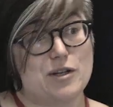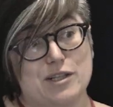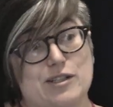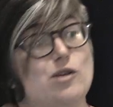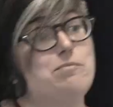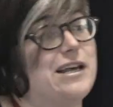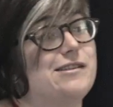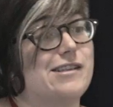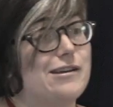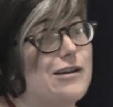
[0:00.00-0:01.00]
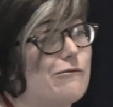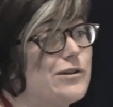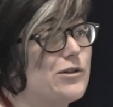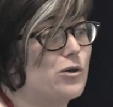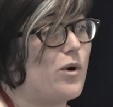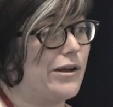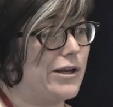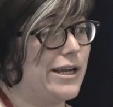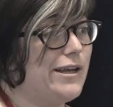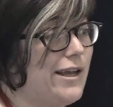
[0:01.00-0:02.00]
still messy and not research
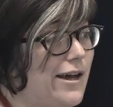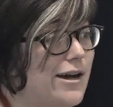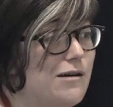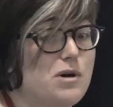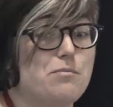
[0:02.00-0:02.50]
quality, um,